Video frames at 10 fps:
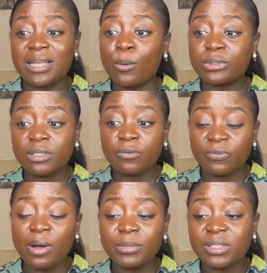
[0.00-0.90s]
I was in a
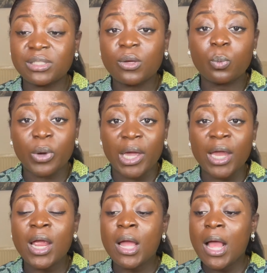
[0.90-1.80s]
pharmacy
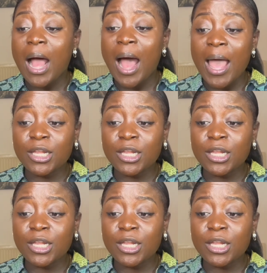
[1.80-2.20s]
where I